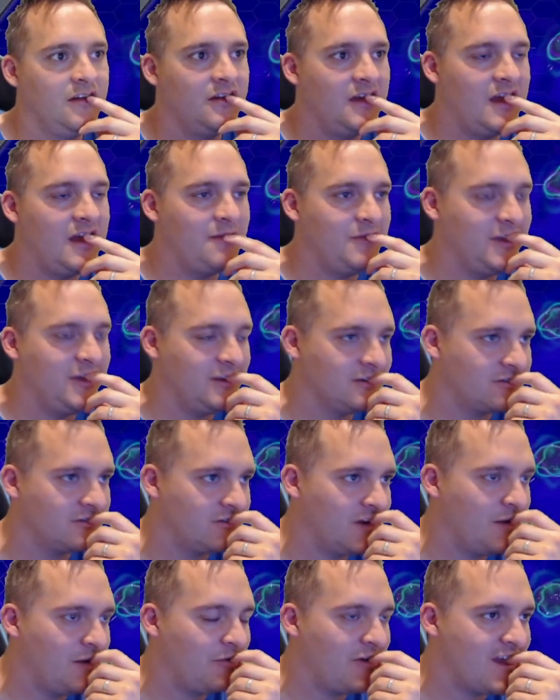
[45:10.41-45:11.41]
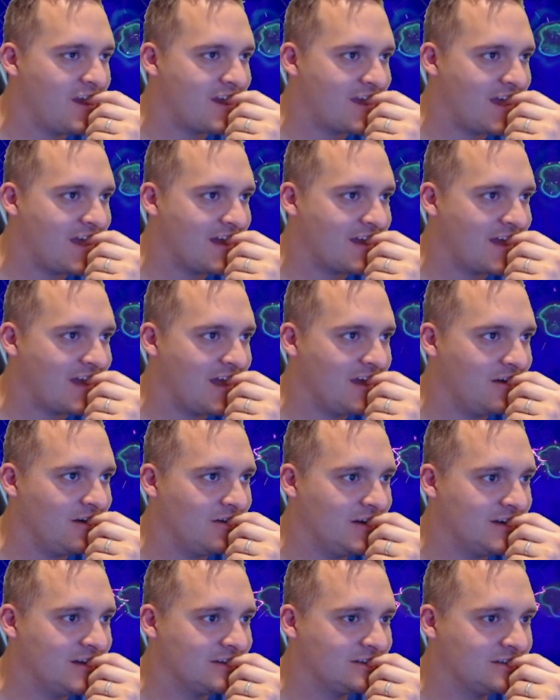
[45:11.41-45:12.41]
I mean, Cramorant can't KO
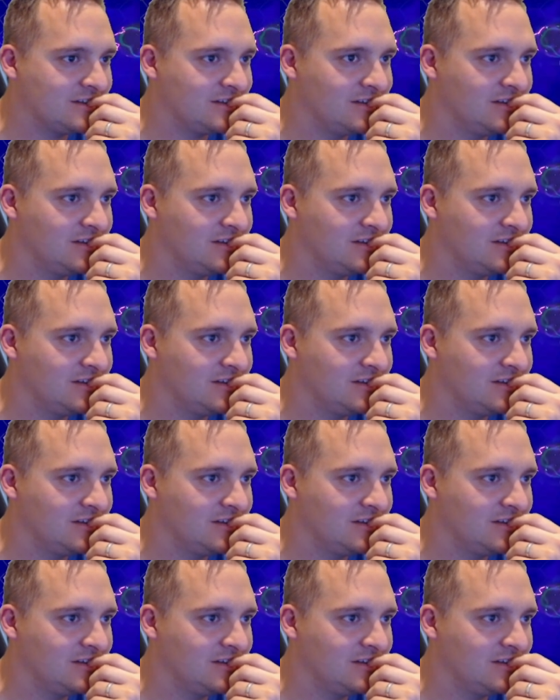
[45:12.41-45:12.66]
us.